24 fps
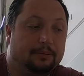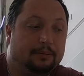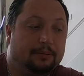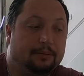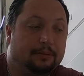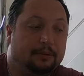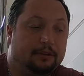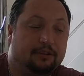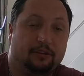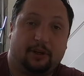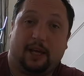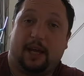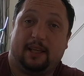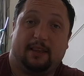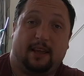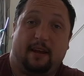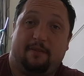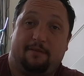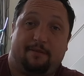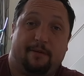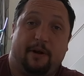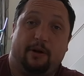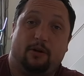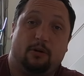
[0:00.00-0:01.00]
So I get a death
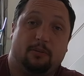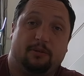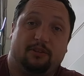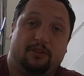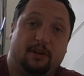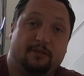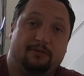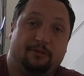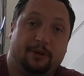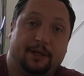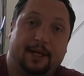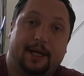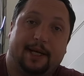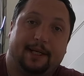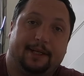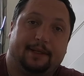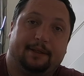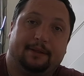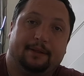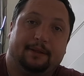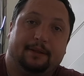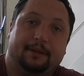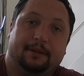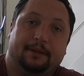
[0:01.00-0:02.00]
threat almost every day,
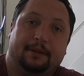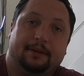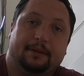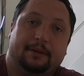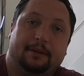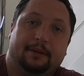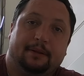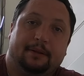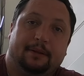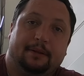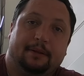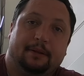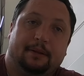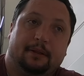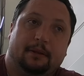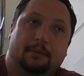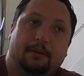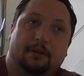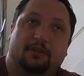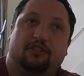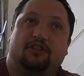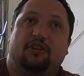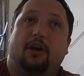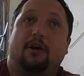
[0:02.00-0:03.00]
but
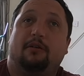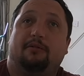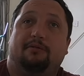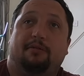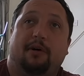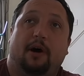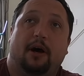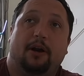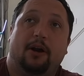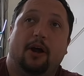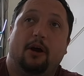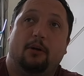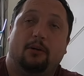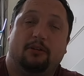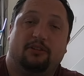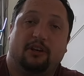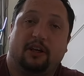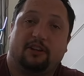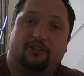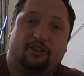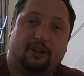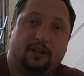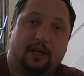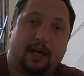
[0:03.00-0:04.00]
so far no one's
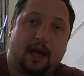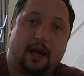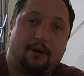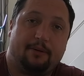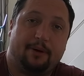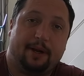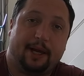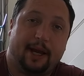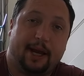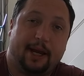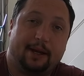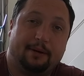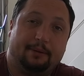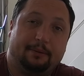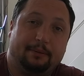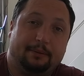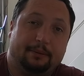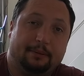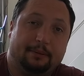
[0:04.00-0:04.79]
actually carried it out.